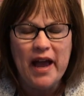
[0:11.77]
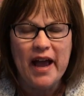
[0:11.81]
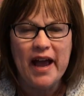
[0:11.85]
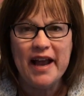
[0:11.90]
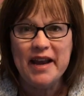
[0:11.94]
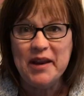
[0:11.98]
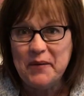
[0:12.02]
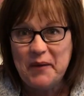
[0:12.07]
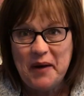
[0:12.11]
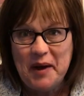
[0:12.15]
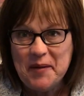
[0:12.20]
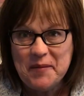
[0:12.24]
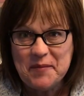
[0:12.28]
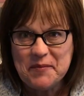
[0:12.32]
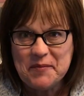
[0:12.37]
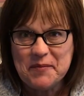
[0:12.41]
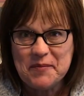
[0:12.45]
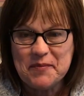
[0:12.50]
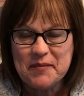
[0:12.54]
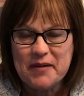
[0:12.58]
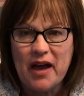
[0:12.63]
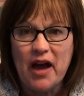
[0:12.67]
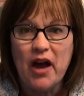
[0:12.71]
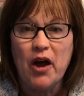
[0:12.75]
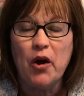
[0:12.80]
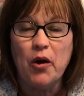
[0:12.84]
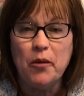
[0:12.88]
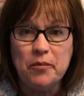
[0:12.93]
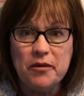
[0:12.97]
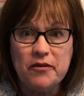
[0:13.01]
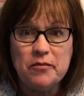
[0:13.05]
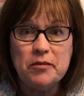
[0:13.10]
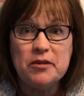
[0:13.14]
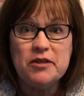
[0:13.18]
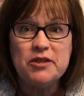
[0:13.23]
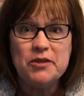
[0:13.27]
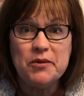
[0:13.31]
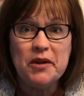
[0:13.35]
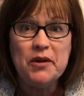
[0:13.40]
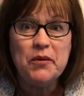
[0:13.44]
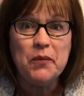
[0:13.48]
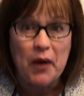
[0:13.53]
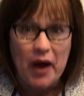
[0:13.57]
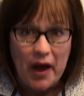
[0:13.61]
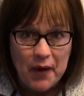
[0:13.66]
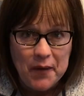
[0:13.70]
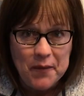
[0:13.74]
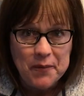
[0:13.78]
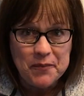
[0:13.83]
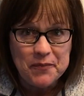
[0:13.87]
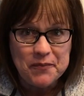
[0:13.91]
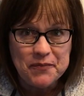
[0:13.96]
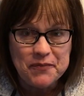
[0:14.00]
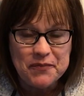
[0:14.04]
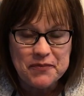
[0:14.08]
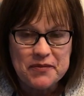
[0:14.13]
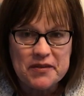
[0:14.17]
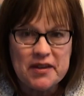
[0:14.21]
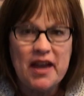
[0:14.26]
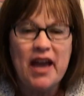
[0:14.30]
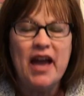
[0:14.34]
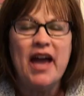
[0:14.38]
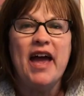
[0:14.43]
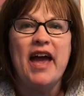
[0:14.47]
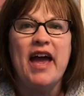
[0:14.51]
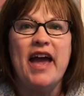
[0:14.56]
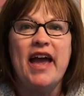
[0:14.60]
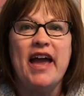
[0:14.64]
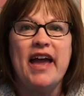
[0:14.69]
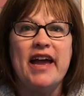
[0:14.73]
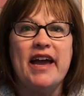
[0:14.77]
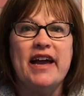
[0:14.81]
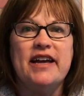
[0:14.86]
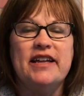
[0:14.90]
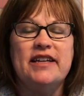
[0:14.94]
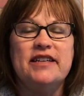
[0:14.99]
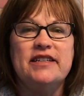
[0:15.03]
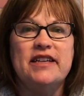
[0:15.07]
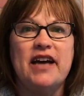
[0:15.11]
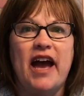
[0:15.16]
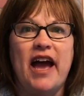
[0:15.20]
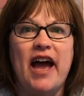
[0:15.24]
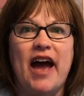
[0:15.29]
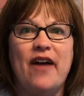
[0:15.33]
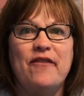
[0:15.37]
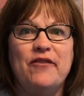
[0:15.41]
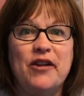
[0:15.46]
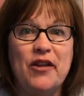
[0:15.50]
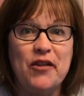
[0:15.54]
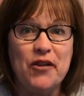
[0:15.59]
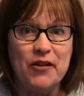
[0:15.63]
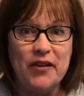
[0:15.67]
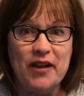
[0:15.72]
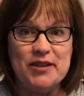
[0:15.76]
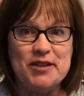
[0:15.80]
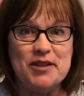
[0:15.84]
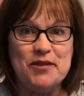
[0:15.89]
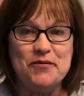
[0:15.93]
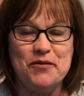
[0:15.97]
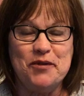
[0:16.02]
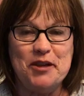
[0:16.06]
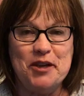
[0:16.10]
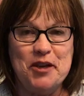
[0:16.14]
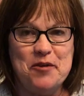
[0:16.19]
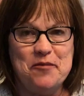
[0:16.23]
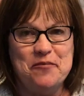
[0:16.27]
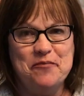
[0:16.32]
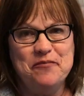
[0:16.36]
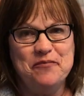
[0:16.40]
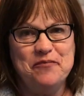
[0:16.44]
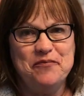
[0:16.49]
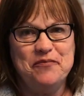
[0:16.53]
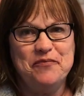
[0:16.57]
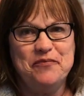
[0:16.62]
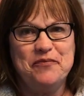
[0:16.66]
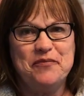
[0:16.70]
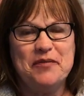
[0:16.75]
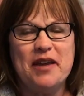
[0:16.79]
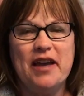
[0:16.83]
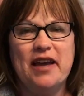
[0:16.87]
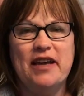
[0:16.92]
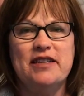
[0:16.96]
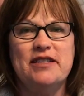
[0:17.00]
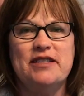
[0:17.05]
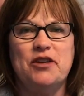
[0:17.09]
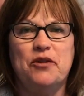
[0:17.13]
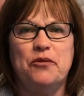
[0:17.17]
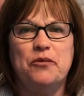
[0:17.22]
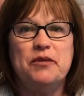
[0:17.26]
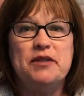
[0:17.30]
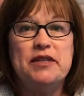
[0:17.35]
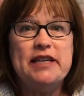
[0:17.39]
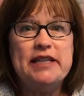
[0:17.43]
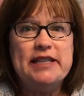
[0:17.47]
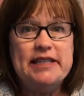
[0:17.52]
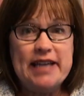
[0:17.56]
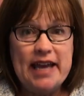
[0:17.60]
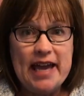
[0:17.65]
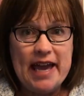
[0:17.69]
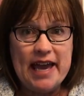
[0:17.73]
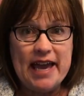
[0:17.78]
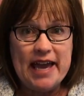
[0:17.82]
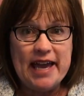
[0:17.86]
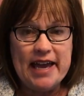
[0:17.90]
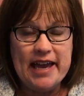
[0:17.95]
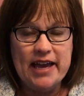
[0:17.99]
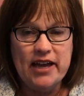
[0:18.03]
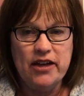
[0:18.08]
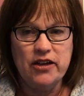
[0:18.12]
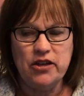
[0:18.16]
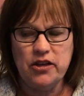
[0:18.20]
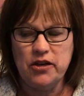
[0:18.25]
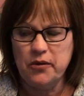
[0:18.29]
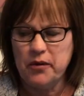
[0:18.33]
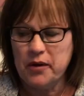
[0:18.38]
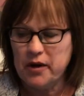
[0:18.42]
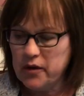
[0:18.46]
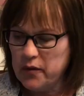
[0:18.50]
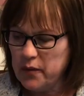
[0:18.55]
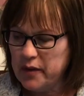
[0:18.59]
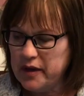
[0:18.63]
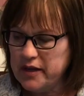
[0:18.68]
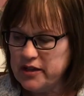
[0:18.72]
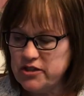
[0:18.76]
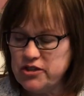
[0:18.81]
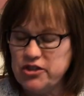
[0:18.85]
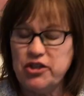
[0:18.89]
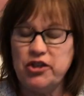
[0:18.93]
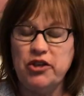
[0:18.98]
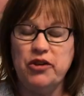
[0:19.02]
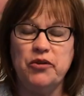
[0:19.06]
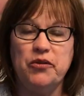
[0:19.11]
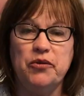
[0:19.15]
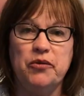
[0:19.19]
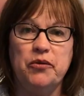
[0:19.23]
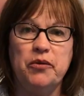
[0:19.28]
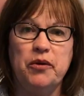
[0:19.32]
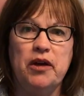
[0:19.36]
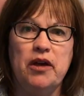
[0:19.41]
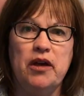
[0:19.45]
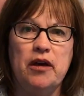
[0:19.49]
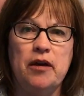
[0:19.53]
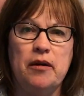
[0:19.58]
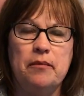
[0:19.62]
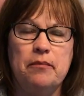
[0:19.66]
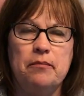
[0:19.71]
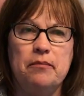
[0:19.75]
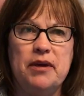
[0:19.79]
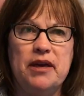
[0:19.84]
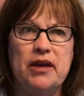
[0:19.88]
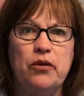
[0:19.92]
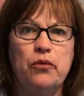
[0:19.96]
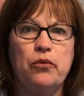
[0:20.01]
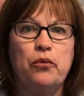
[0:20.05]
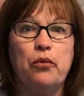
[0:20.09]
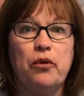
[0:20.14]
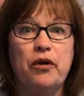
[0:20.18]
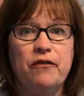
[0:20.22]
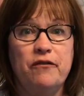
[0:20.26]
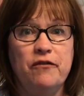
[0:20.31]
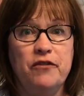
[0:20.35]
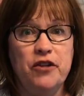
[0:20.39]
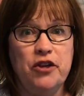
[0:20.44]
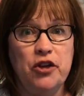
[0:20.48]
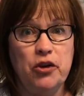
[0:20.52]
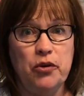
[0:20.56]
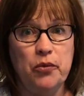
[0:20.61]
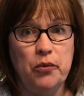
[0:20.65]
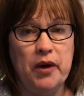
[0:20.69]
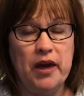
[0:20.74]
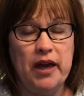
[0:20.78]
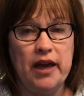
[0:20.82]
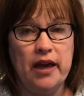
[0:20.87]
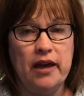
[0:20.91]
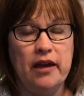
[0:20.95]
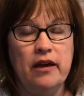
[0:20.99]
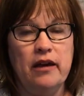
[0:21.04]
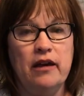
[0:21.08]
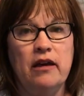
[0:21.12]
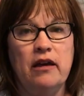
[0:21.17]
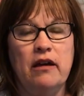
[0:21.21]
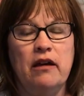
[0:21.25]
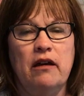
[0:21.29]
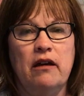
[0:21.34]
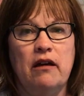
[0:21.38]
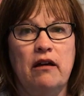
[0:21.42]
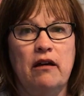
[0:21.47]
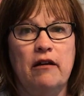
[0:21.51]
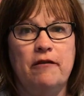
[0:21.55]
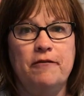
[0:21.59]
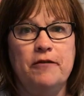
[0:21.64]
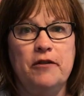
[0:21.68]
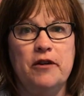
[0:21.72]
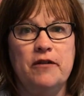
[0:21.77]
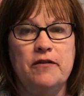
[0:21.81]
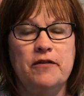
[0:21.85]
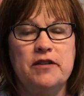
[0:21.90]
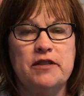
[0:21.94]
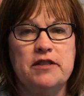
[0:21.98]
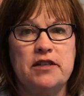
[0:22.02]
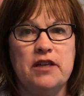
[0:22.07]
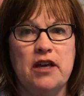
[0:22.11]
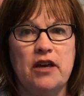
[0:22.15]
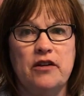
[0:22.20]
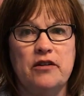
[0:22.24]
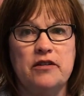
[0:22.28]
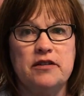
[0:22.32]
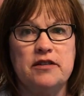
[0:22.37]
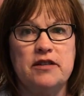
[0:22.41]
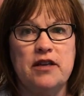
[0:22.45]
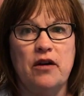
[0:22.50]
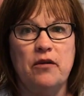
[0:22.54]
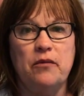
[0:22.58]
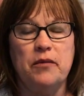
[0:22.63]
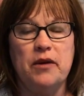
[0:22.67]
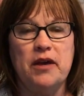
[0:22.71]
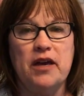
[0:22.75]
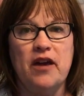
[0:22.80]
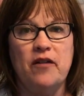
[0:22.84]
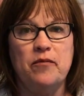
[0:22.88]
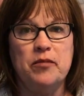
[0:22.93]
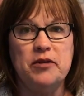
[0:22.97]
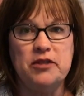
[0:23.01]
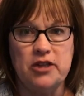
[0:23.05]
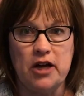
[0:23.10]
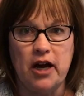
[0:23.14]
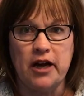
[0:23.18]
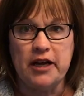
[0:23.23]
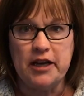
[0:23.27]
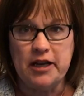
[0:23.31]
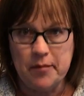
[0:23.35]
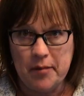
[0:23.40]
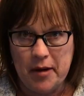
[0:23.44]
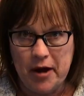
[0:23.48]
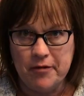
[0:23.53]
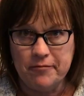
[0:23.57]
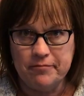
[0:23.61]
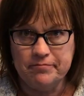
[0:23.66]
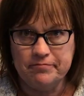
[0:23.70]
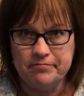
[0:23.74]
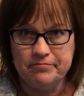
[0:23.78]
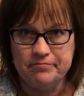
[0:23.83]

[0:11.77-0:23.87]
Anyway, I hope you've been doing well, and I have another lesson for you. So today you are going to be reviewing a few of the skills that we have been talking about.